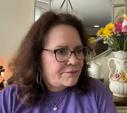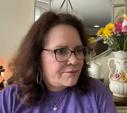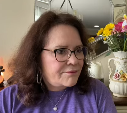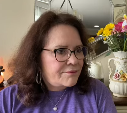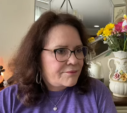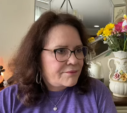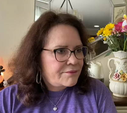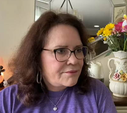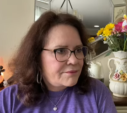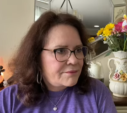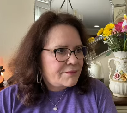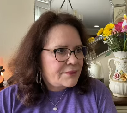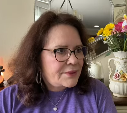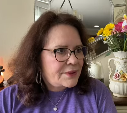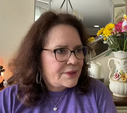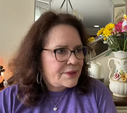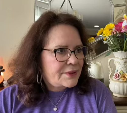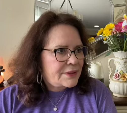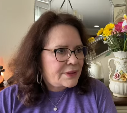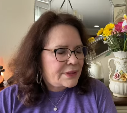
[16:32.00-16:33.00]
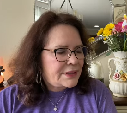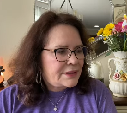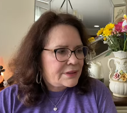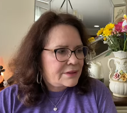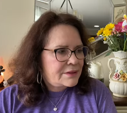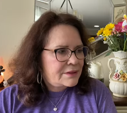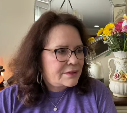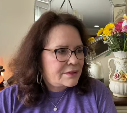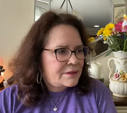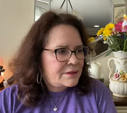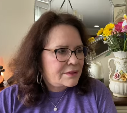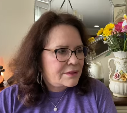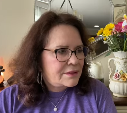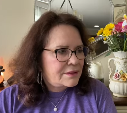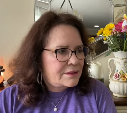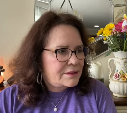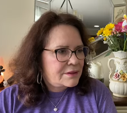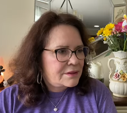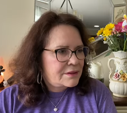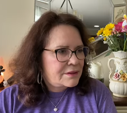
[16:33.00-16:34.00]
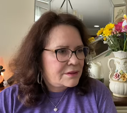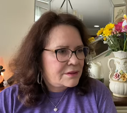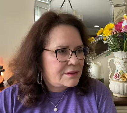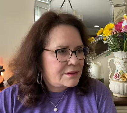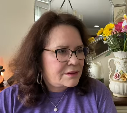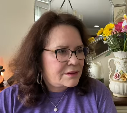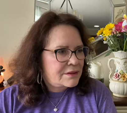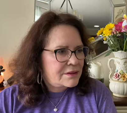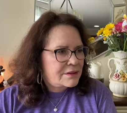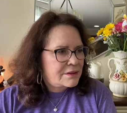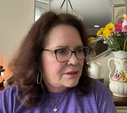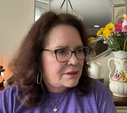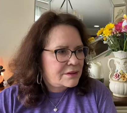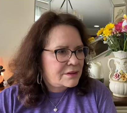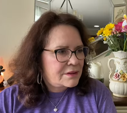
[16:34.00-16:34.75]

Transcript: (no one is talking)